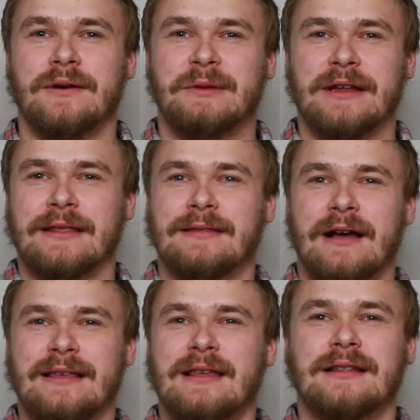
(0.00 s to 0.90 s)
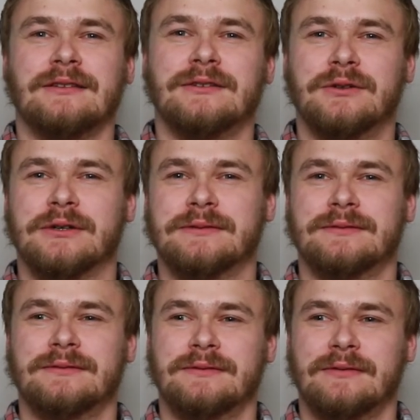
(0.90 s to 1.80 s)
but I thought the lore
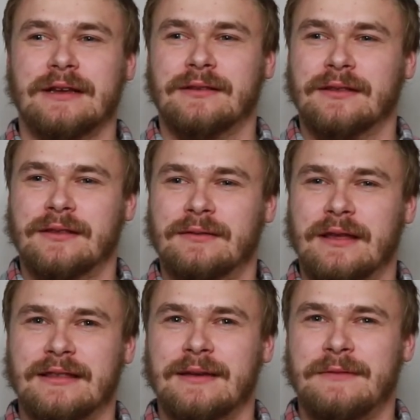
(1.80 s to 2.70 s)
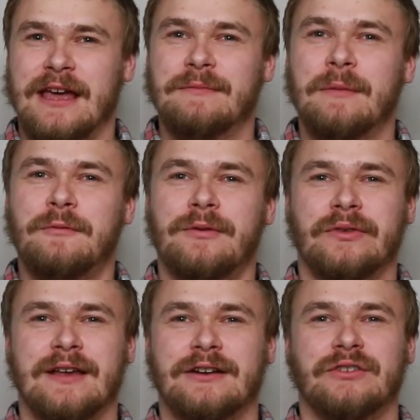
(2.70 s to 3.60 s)
like that they came up with
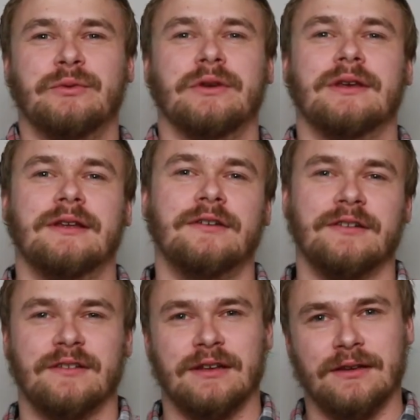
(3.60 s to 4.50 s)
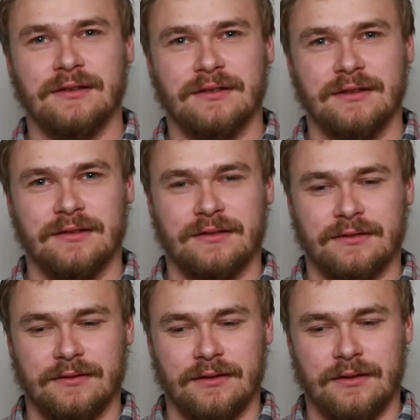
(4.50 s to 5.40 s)
is actually really interesting.
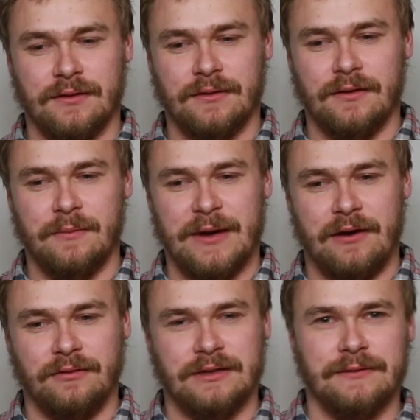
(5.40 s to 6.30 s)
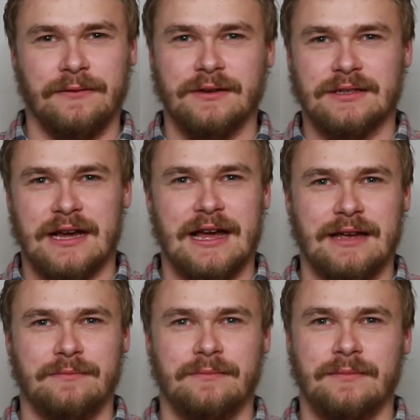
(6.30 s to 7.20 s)
It's about different
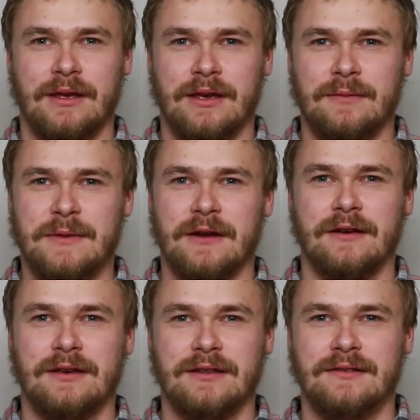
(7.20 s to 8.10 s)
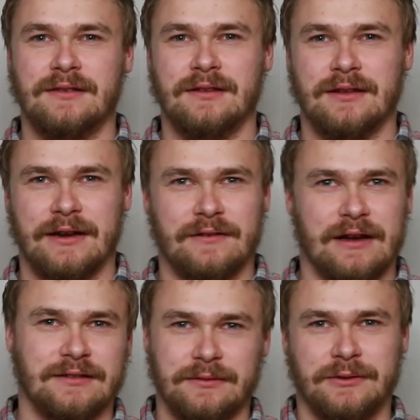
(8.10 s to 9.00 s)
time periods and like
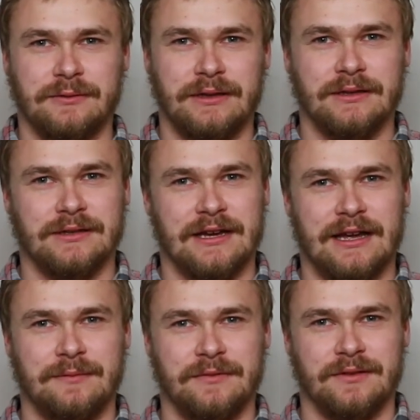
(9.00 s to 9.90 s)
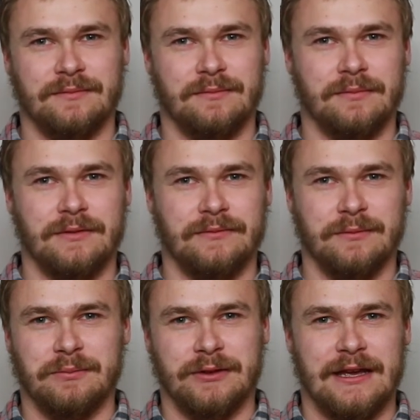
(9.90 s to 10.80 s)
crossing between the times and
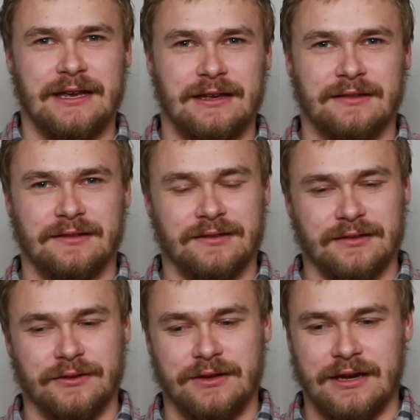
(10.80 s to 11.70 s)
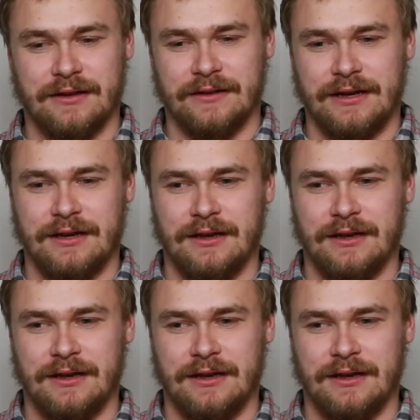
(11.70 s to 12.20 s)
different planes, and so you got like,